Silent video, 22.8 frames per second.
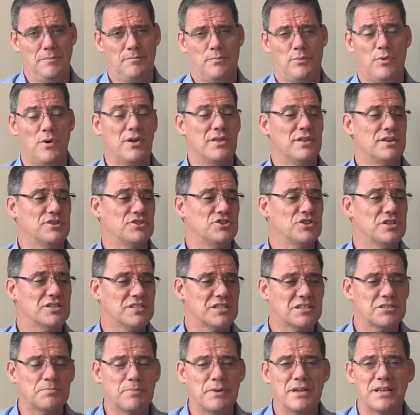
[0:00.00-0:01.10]
Pray that
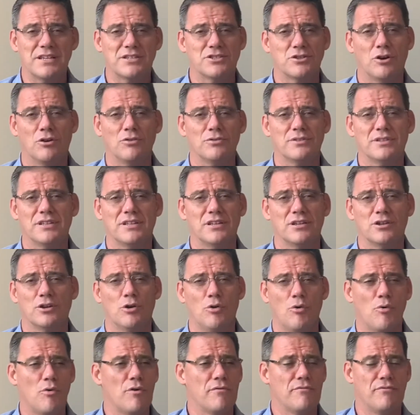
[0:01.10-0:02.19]
Jesus be exalted and
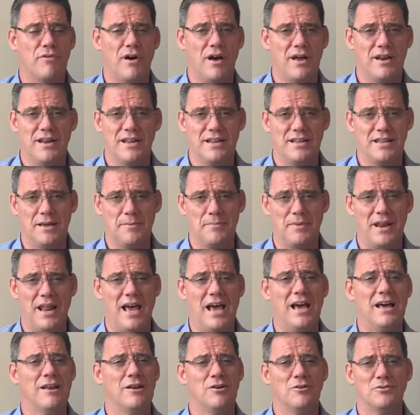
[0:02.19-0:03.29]
glorified in them and
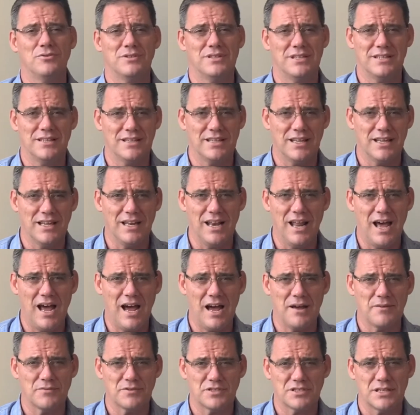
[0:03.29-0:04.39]
hallowed in their
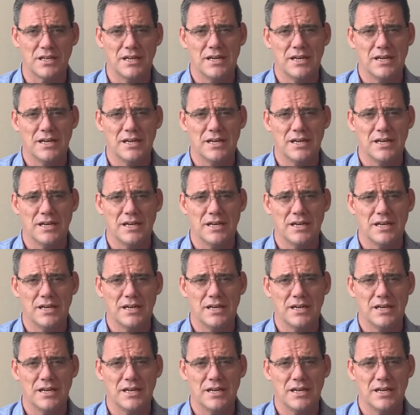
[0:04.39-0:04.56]
lives.